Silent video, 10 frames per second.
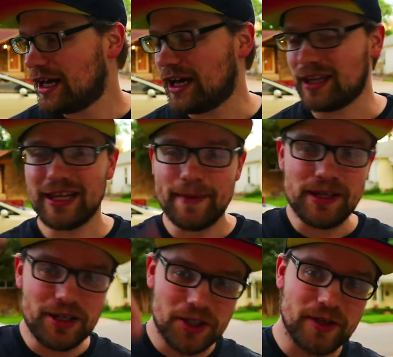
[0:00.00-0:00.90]
Uh, let
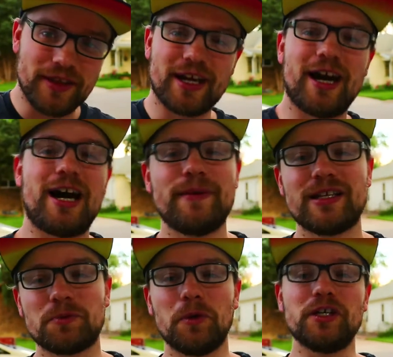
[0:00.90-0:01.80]
me know in the
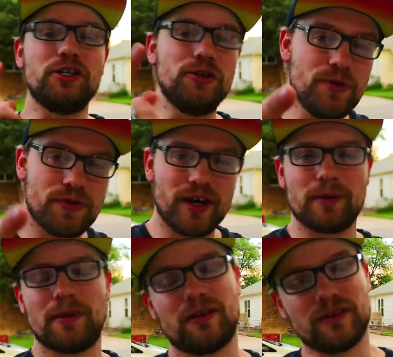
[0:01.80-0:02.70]
comments what you
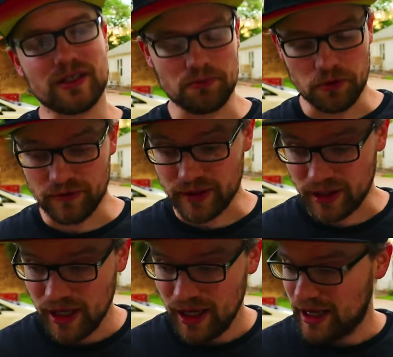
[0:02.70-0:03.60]
thought about this
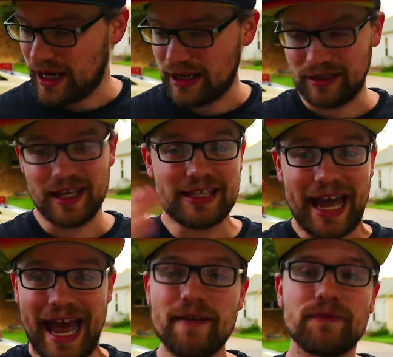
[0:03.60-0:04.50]
movie, and let's
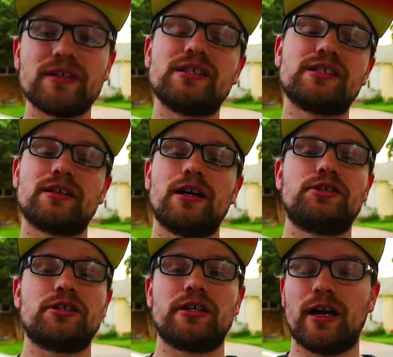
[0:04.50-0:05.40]
have the
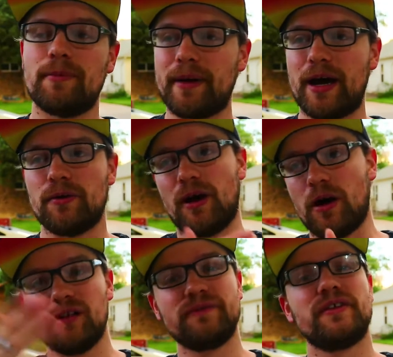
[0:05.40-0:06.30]
discussion about
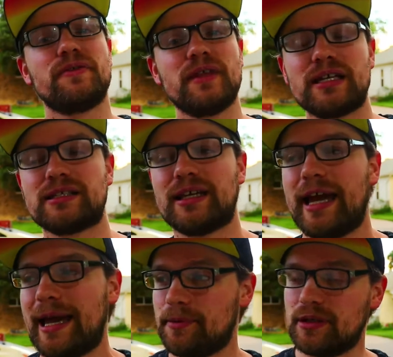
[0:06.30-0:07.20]
all of the things that
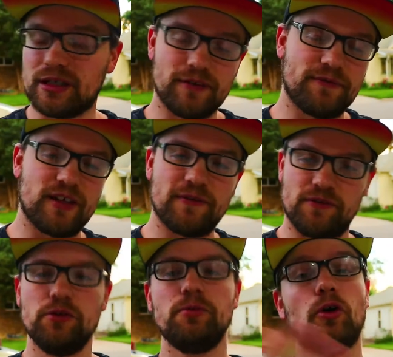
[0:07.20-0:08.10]
happened. If, if
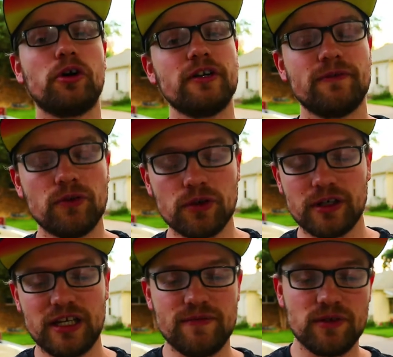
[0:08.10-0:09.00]
you, or if,
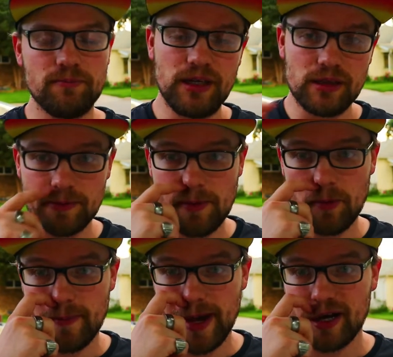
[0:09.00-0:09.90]
or even be a little bit
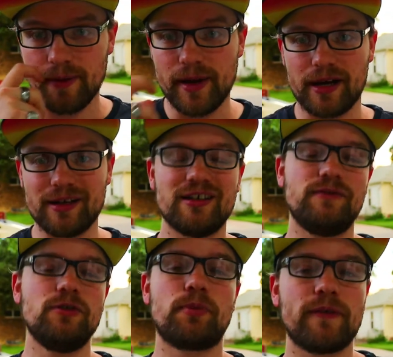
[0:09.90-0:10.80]
more meta about it, and
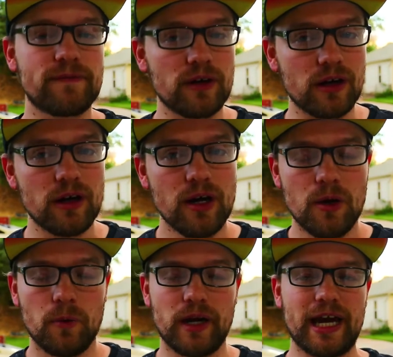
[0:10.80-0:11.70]
if you prefer
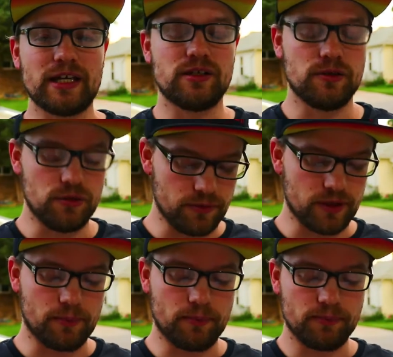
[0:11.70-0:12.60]
when I do
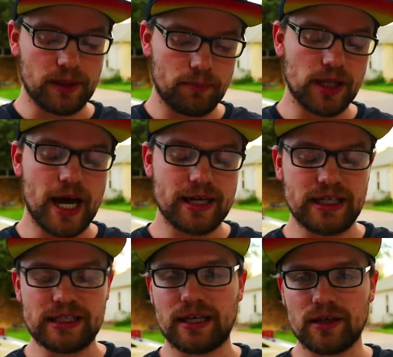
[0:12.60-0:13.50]
the, the plot
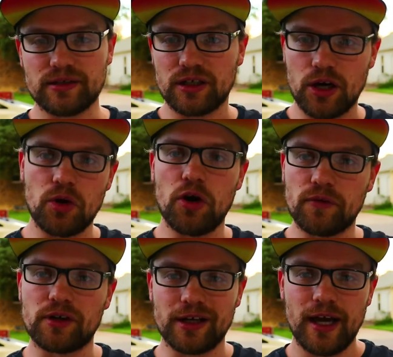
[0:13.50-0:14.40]
details and go
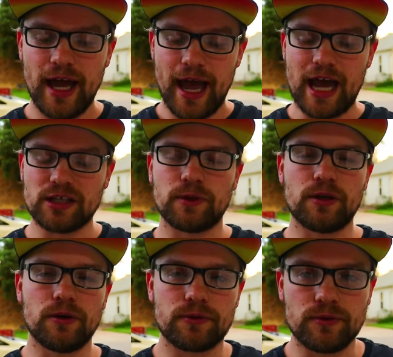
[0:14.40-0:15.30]
over it as we
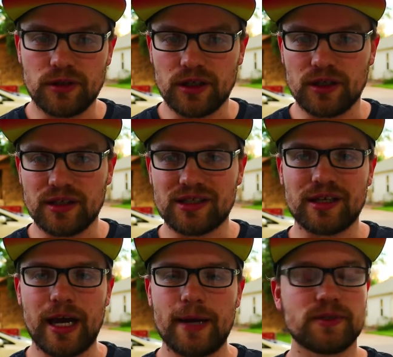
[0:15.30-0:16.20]
go through the, the
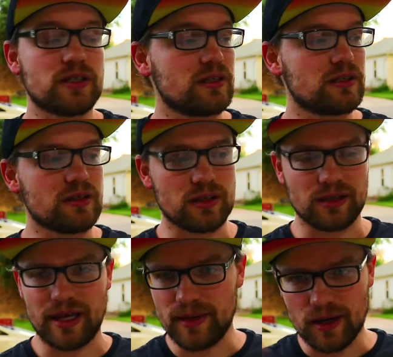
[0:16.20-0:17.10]
synopsis,
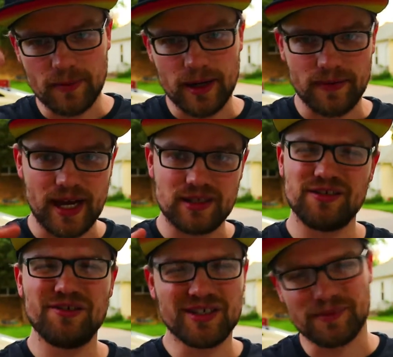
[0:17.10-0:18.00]
then let me know about that
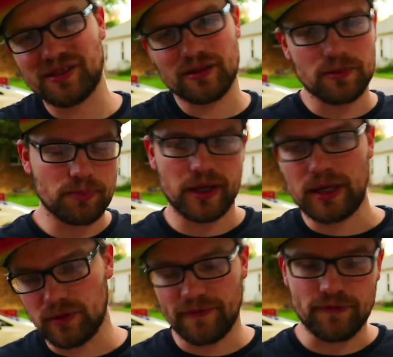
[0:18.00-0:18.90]
too, because I'm still
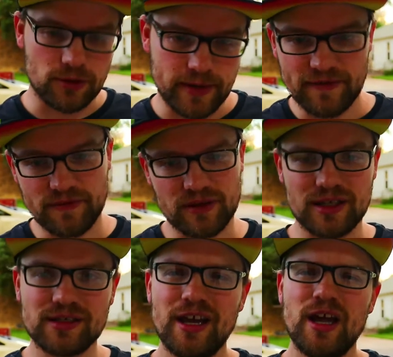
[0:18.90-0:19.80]
playing with format for
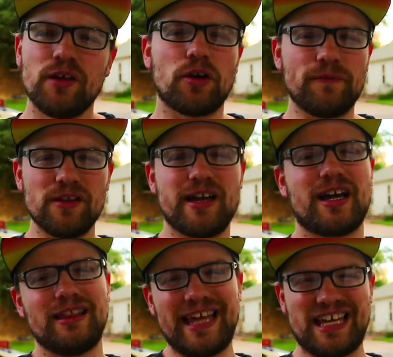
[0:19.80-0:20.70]
this, though I feel
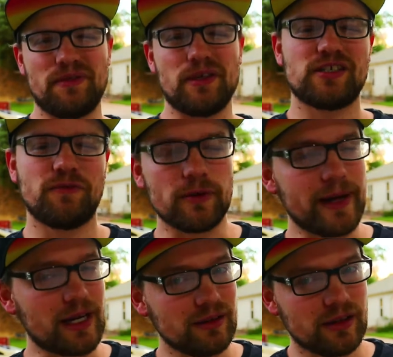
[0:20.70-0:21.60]
like I like this
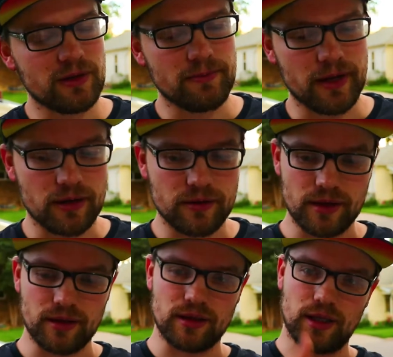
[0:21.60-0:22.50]
format a little bit better
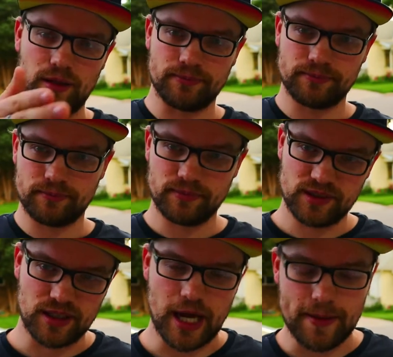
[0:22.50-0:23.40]
than the
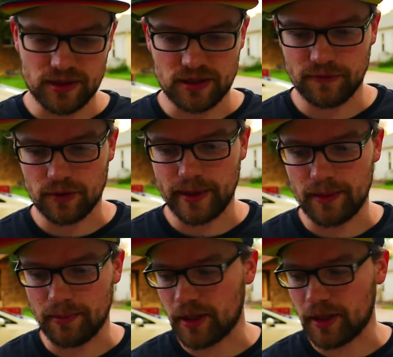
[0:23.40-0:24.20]
synopsis format.